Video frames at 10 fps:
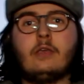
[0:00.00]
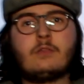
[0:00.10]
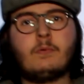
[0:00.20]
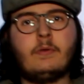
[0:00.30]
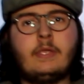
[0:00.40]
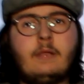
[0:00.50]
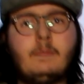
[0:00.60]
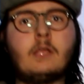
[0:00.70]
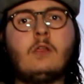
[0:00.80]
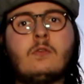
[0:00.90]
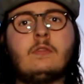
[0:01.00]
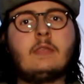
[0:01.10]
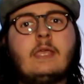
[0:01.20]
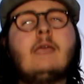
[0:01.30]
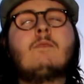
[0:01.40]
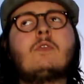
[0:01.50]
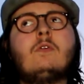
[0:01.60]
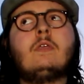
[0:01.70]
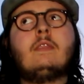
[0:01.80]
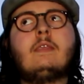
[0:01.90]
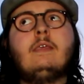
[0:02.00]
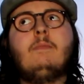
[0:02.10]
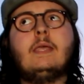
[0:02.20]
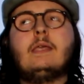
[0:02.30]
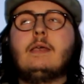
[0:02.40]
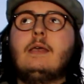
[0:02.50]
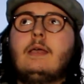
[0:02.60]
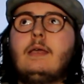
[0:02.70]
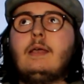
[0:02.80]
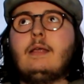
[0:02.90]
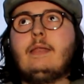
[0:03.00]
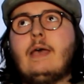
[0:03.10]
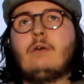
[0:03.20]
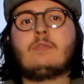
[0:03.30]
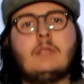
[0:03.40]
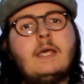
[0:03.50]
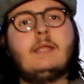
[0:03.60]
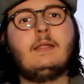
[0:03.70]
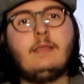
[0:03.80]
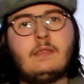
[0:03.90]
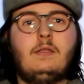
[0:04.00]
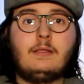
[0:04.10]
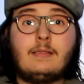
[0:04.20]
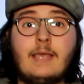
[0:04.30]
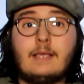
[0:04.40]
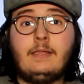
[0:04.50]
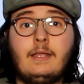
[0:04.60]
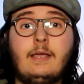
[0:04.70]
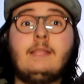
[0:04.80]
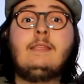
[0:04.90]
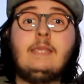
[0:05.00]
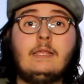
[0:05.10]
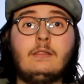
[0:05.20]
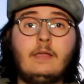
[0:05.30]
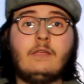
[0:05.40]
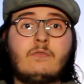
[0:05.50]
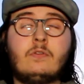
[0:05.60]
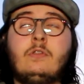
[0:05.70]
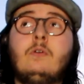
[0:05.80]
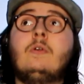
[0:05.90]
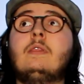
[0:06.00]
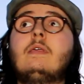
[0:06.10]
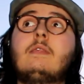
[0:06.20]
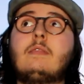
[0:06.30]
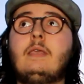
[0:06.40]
I should probably get a bit closer to the camera so you can see me. Now, tonight isn't exactly an ideal night for doing this.